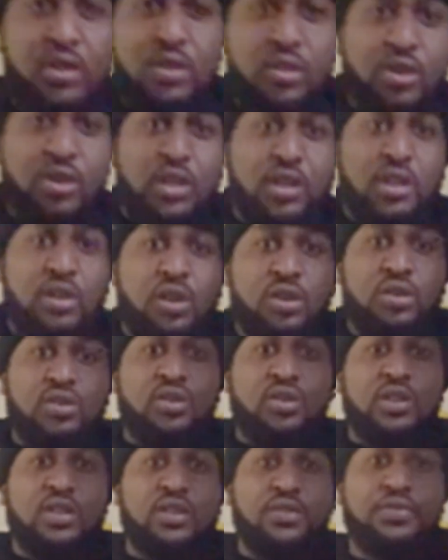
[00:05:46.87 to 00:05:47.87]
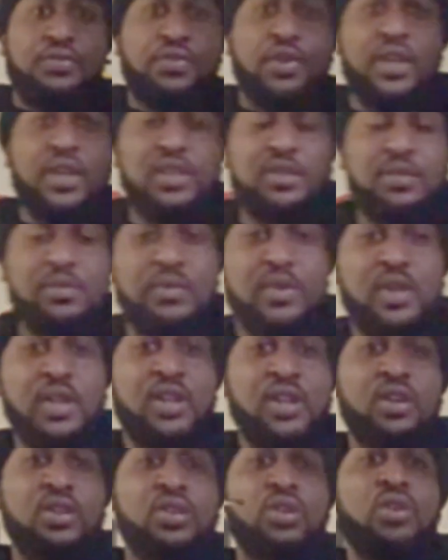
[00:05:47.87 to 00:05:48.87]
Got the logo on the front,
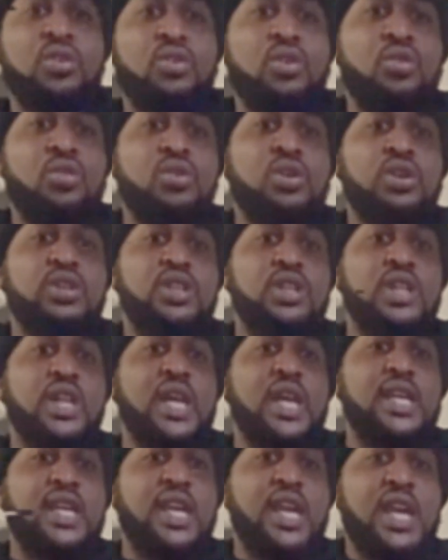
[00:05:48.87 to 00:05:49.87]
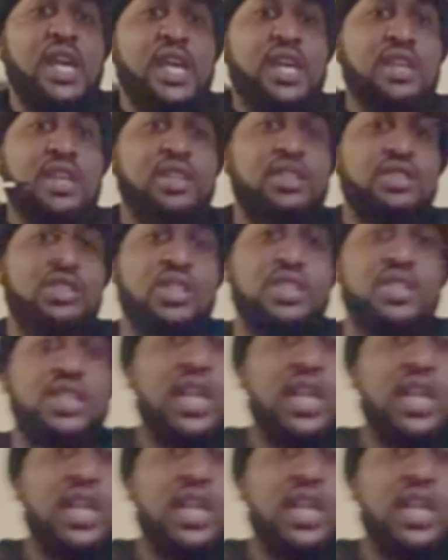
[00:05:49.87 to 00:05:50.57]
logo on the leg here, just